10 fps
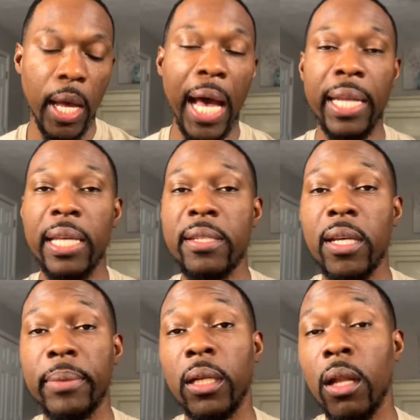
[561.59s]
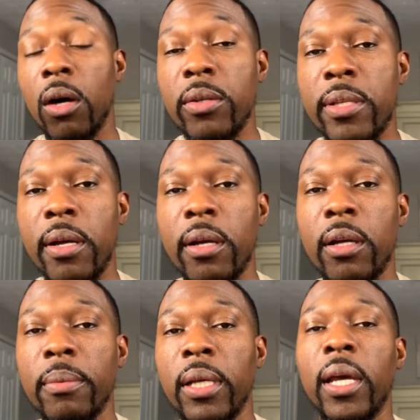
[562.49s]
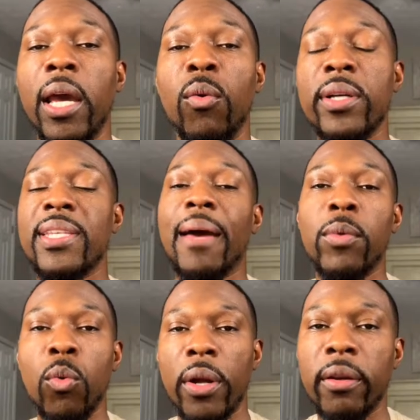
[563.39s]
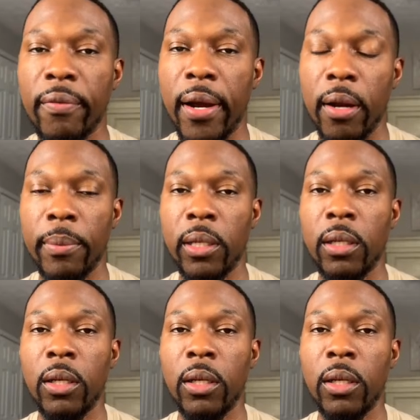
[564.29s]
I need something long term, and what type of work environment